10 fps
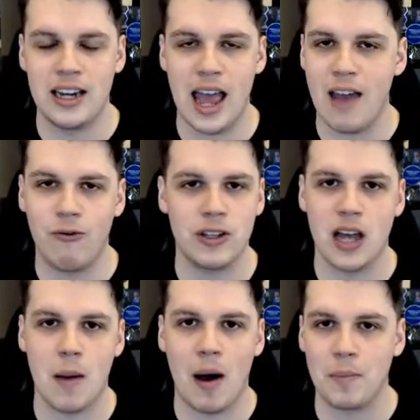every
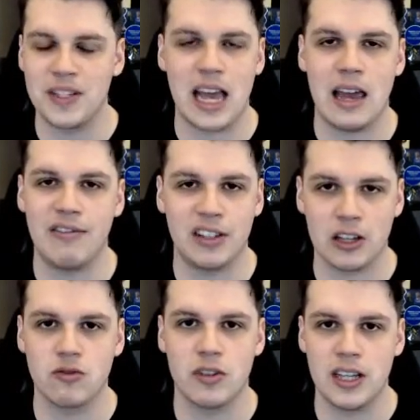time upset if he
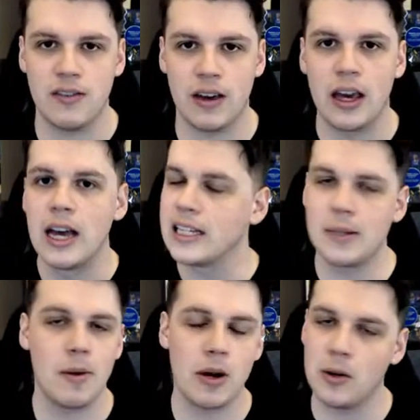doesn't receive it.
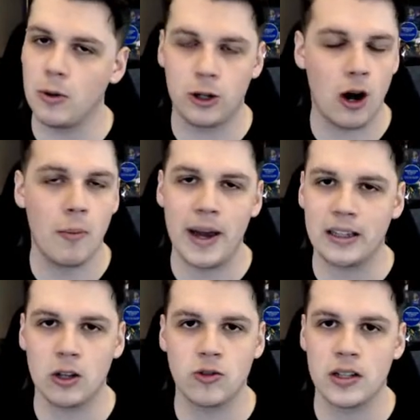Timo Werner will go and make
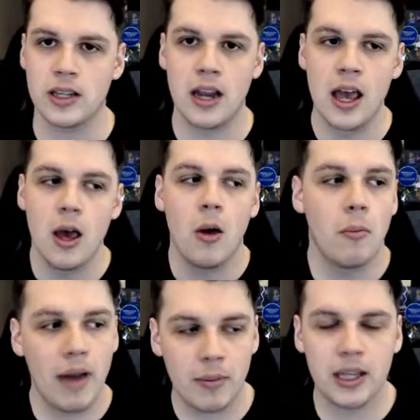those runs. And
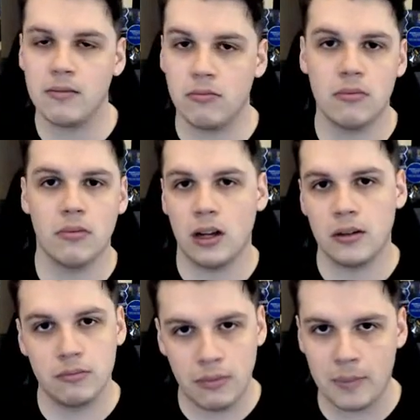maybe
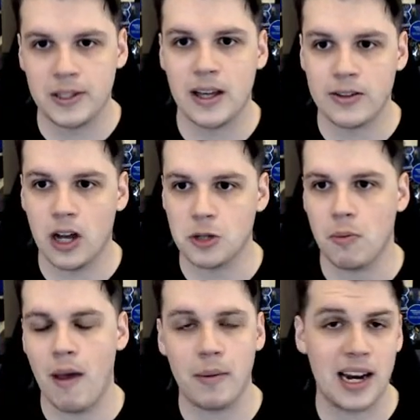it sounds harsh, but
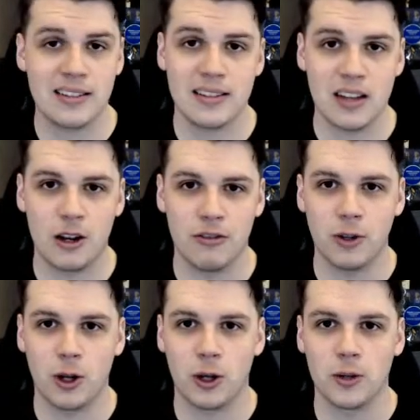maybe that's a sign of
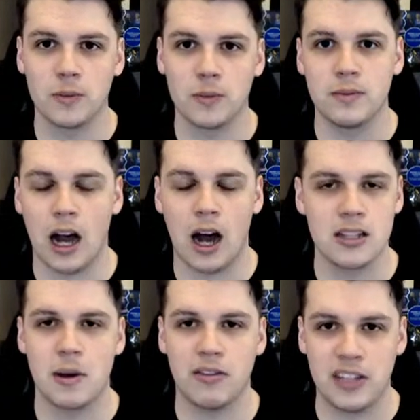not the highest amount of
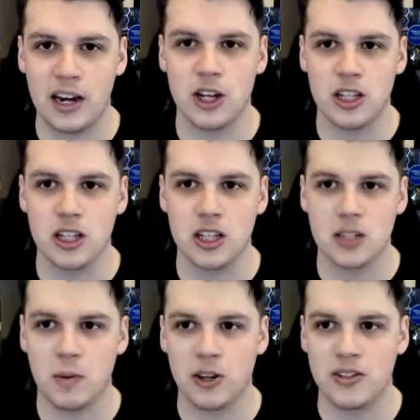intelligence, because
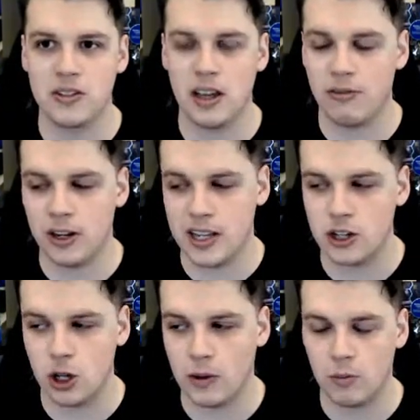if you're an intelligent
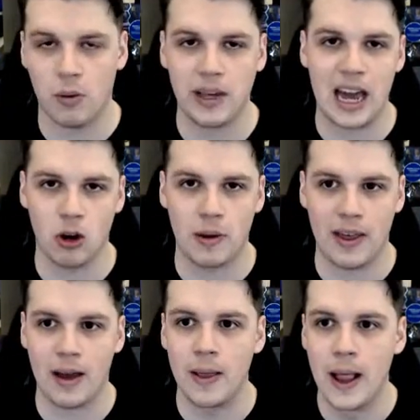human, you probably get annoyed by
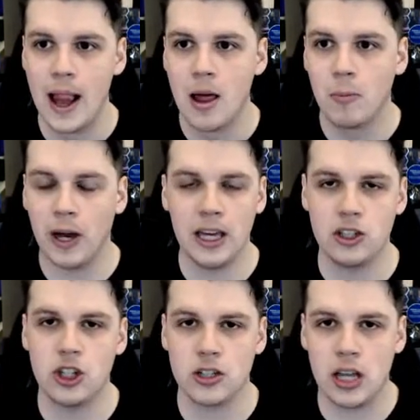that. But
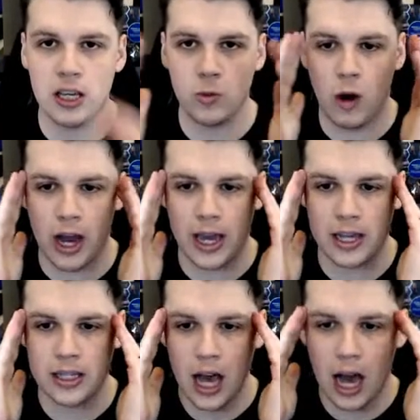he's
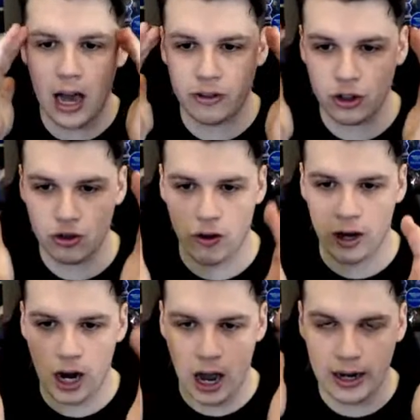wired. I've just
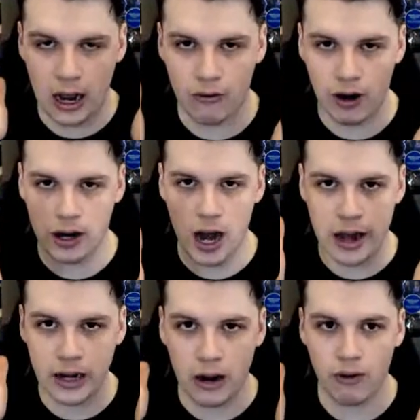run and I run
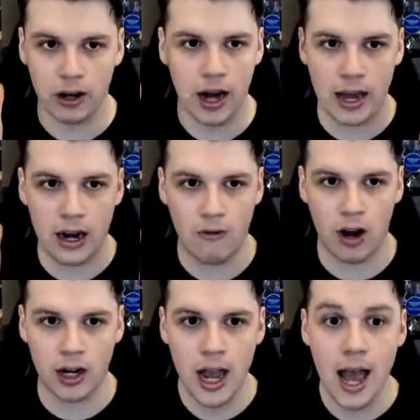and I run and I
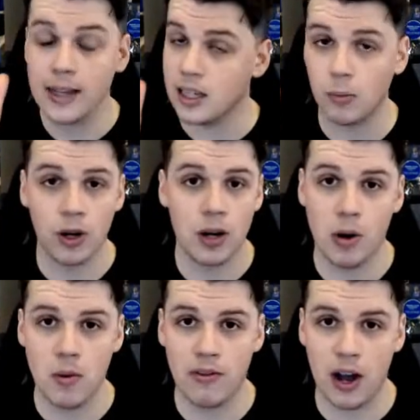run. At some point, the ball
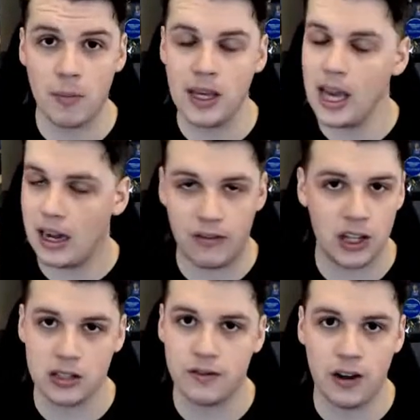will find me. And if it
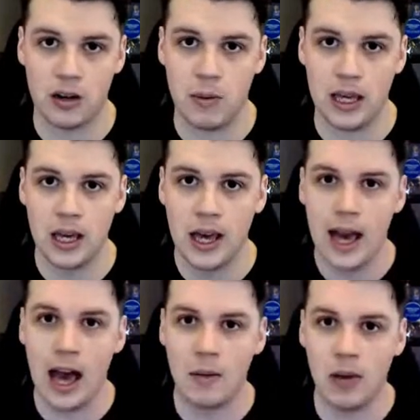doesn't find me,
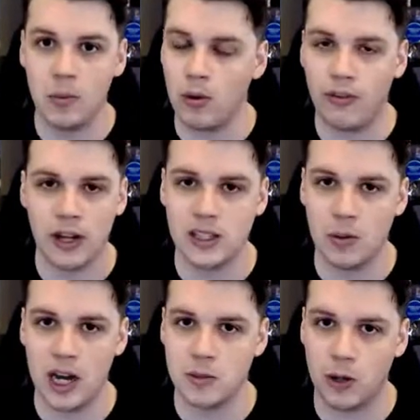it will find someone
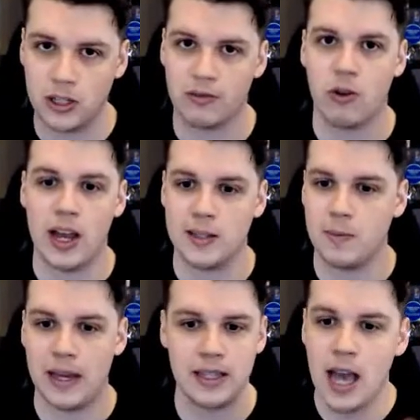else because I've created
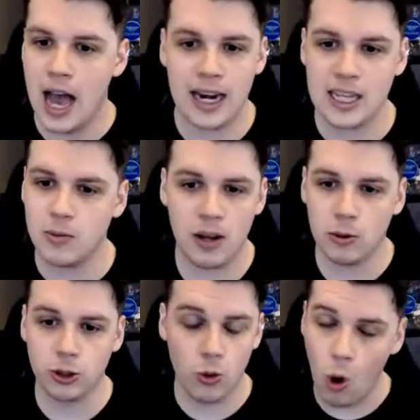space. And that's what he will
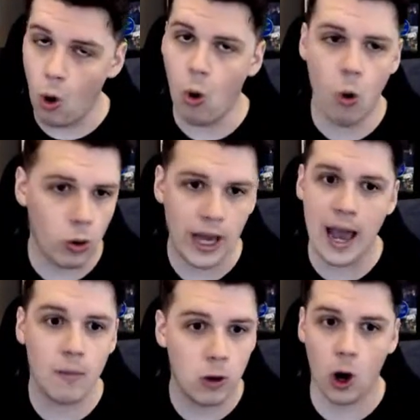do all
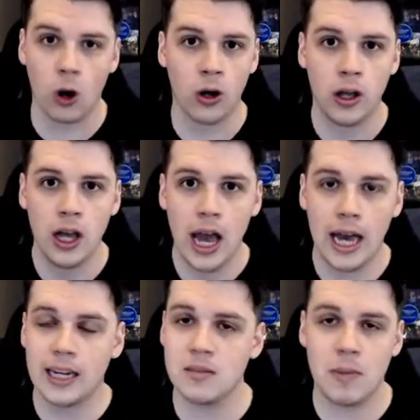game long. It
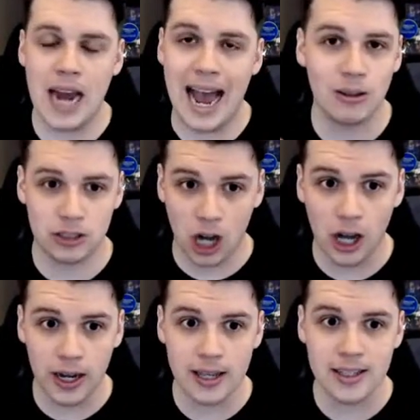doesn't matter how tired
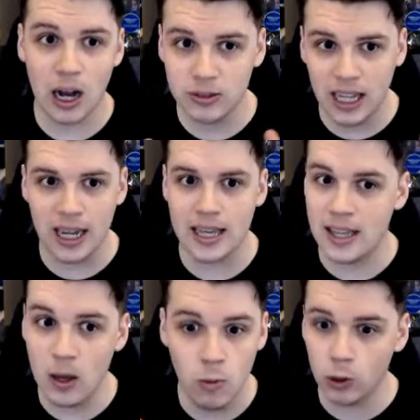he is, how dead he is.
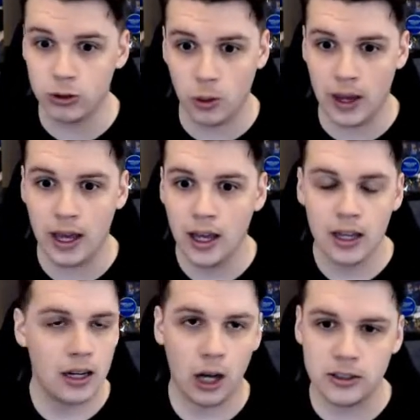He will do it.
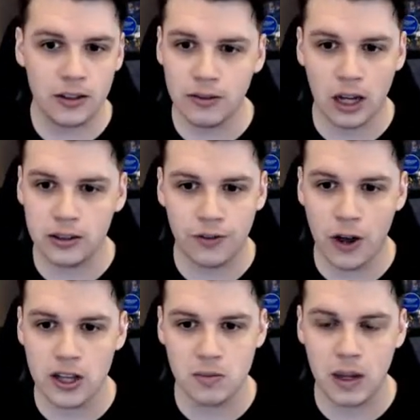
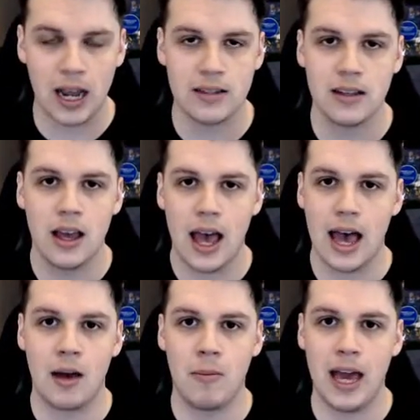91st minute
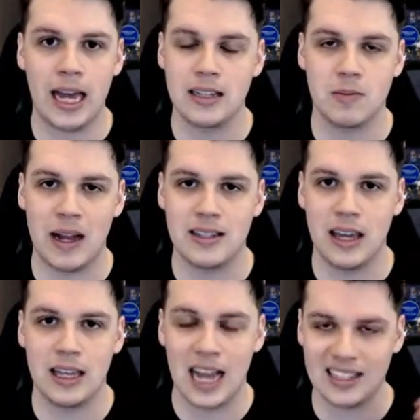against Man
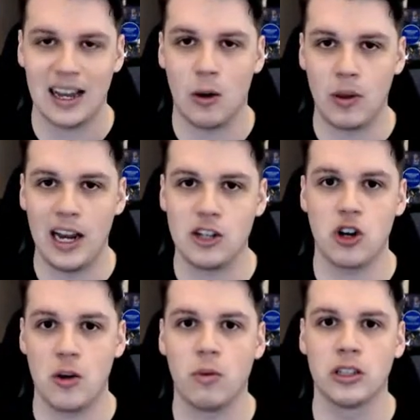City. That's how we
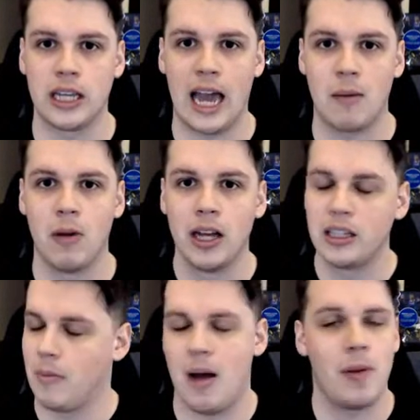literally won the game. The
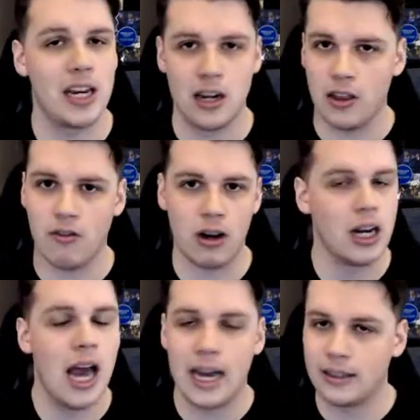man made another run
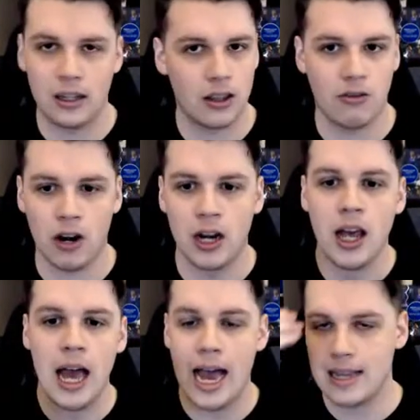and another run.
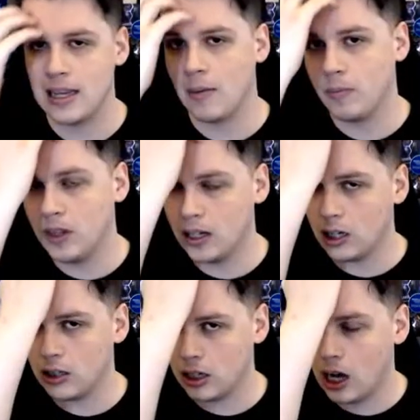And
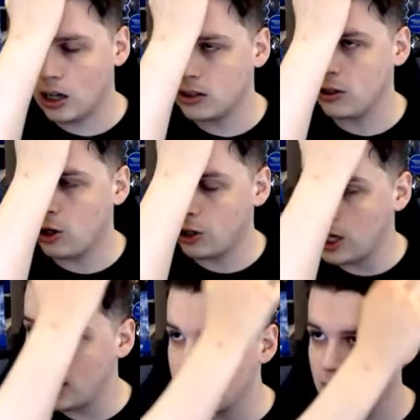you could
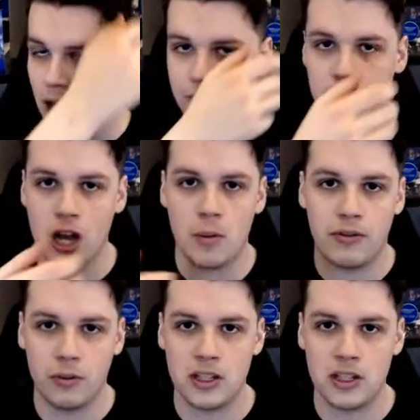hear the staff in German from the